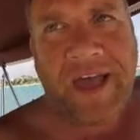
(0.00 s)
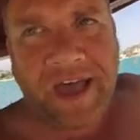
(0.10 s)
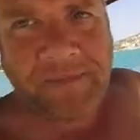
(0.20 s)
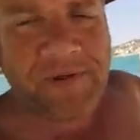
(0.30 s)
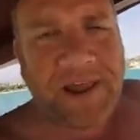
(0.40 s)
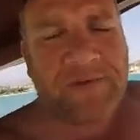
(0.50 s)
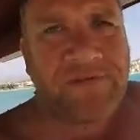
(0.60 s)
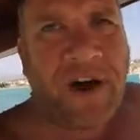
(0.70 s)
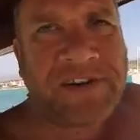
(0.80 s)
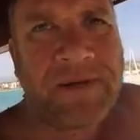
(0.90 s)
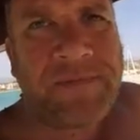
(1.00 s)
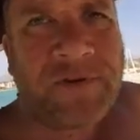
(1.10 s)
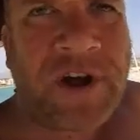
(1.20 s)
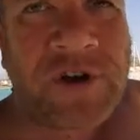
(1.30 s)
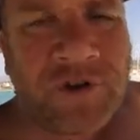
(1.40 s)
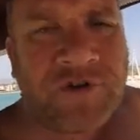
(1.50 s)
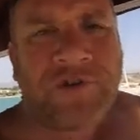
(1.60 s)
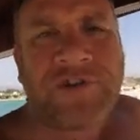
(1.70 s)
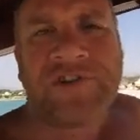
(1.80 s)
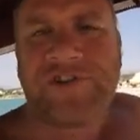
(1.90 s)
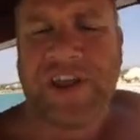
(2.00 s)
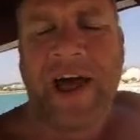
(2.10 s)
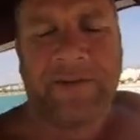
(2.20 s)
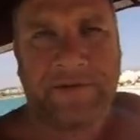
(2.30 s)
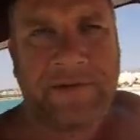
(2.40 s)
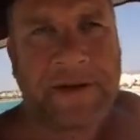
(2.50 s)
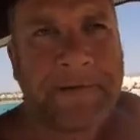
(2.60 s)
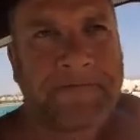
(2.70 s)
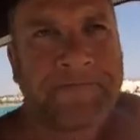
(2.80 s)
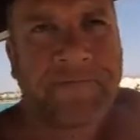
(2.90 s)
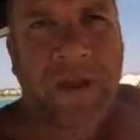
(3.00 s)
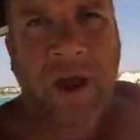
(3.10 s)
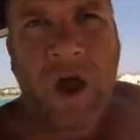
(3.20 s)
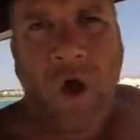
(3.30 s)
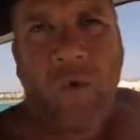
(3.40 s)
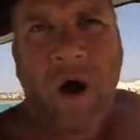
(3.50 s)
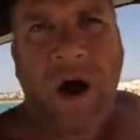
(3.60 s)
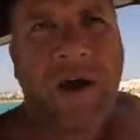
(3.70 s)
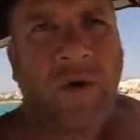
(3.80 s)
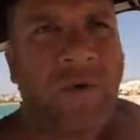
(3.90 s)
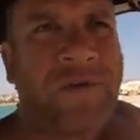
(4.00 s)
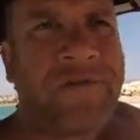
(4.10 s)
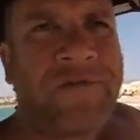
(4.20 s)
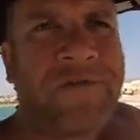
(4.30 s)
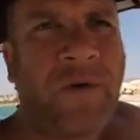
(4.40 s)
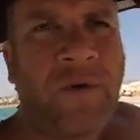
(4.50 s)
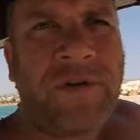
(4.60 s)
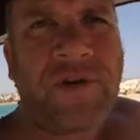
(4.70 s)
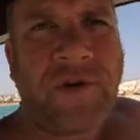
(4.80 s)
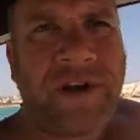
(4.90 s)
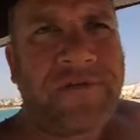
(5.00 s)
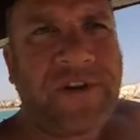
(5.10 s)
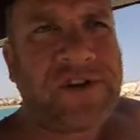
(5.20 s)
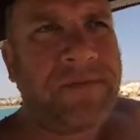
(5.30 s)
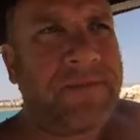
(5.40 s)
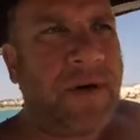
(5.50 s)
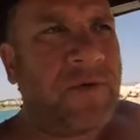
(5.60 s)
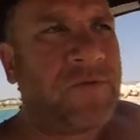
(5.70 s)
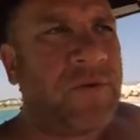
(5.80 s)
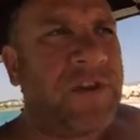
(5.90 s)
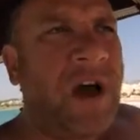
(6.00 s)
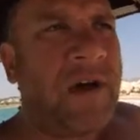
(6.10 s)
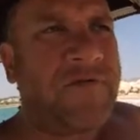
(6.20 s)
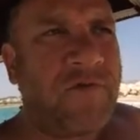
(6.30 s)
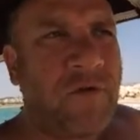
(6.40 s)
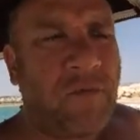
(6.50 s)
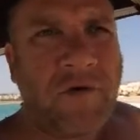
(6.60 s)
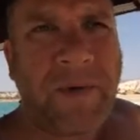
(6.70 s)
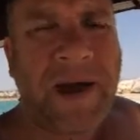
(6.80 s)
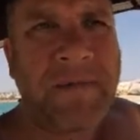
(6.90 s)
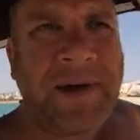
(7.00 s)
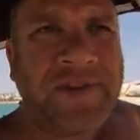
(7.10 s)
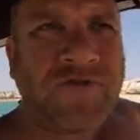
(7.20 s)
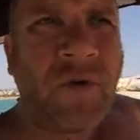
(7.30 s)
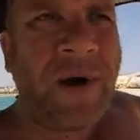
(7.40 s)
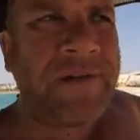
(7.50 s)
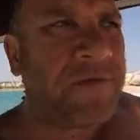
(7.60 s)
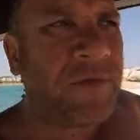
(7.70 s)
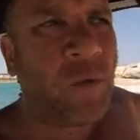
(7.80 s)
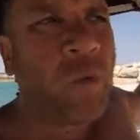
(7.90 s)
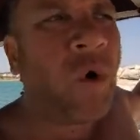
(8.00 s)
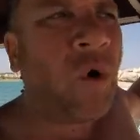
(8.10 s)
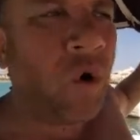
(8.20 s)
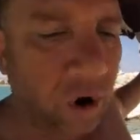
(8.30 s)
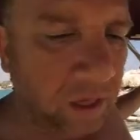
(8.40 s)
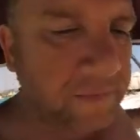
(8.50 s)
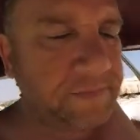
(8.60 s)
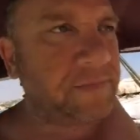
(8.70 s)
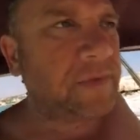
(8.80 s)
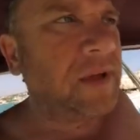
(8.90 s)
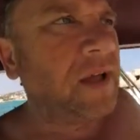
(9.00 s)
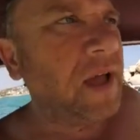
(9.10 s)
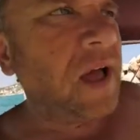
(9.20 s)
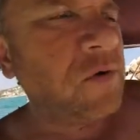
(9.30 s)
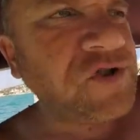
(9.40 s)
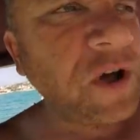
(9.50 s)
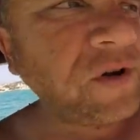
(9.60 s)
but it was vitally important. I couldn't understand why all the Greek fishing boats were about a metre away from the wall. I'll show